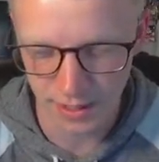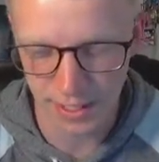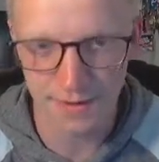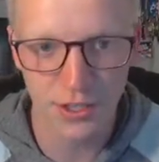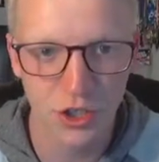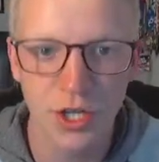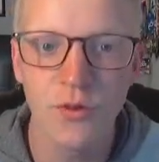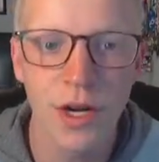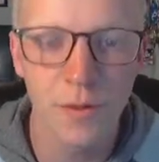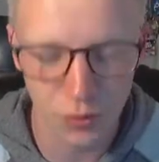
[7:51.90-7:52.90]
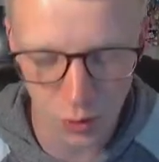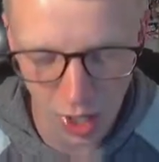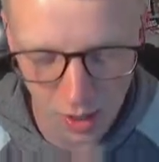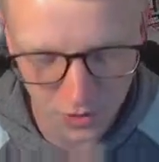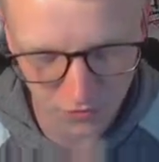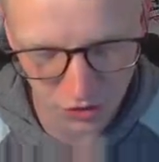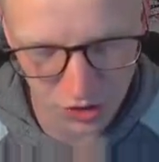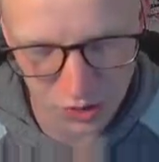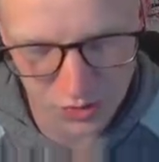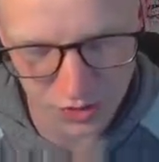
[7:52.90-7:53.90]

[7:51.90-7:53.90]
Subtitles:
and then you're going to write a prompt for the user